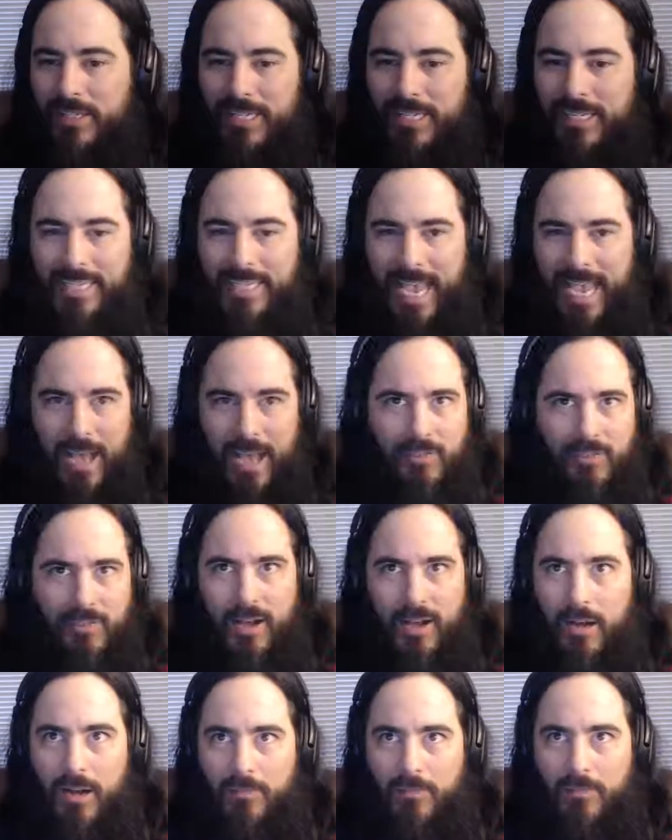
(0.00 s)
have,
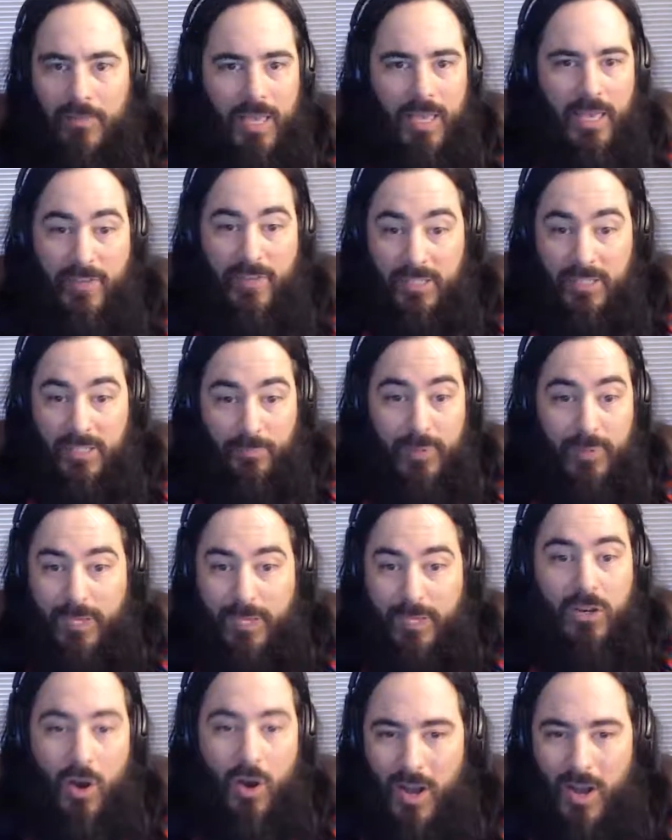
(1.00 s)
if it's a big
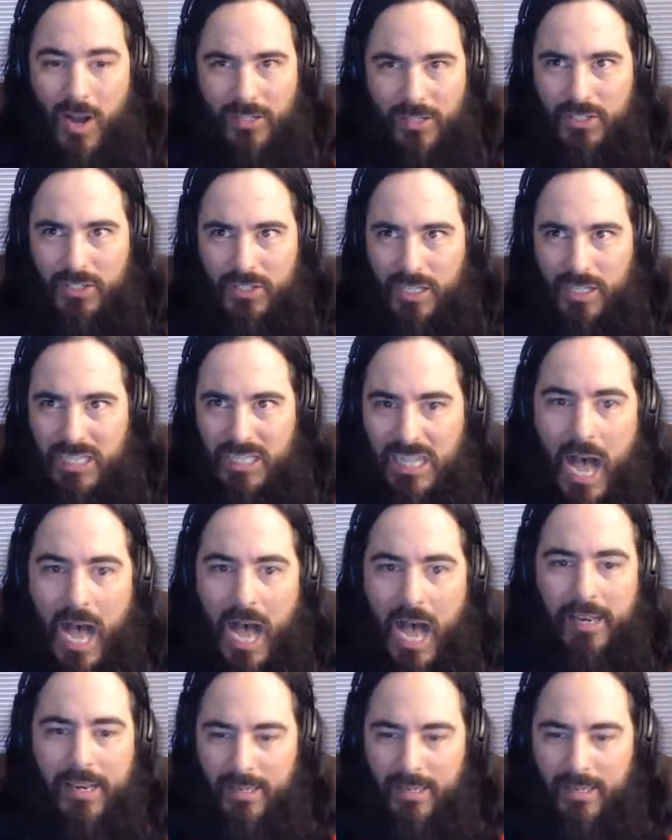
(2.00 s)
cause, there's a lot.